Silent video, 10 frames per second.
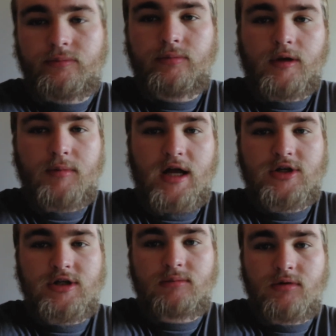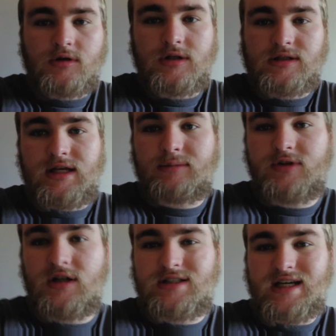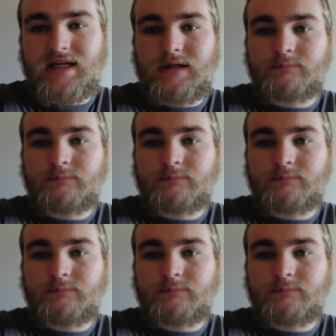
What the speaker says: The magic number just keeps on ticking.